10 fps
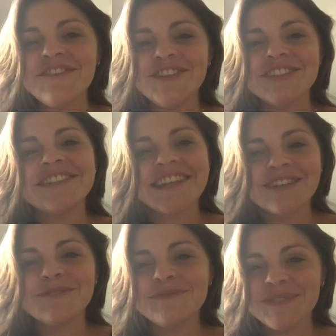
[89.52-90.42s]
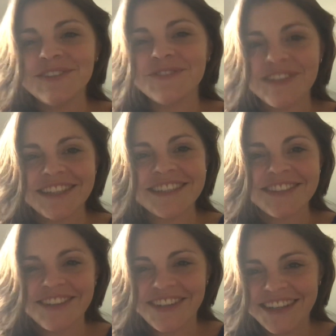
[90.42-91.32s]
If you stuck with me for
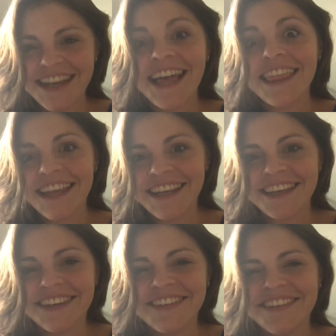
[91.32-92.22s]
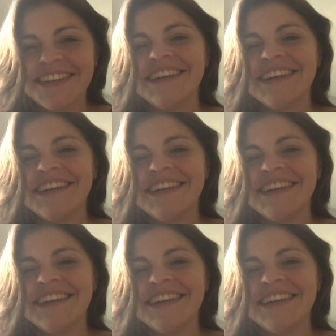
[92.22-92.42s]
this long, thank you.